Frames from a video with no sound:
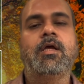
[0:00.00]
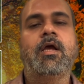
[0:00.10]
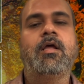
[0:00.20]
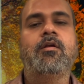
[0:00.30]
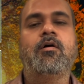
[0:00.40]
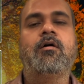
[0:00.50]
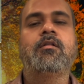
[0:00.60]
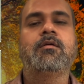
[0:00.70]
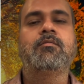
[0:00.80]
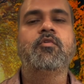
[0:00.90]
and all
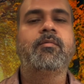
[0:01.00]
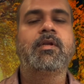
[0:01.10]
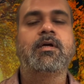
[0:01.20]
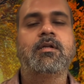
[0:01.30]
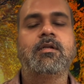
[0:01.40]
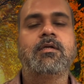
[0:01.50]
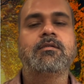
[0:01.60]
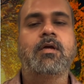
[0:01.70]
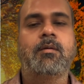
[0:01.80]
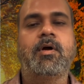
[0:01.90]
the movable
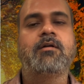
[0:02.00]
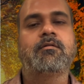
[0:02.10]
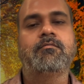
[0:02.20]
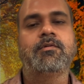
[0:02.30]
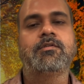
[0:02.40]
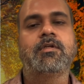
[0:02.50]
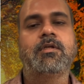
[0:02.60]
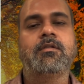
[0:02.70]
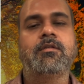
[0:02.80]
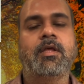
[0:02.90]
Karanas apart from Vishti,
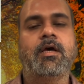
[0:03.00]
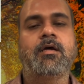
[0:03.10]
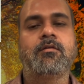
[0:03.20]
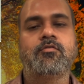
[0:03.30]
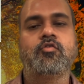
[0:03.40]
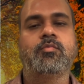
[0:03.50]
they are Shubh.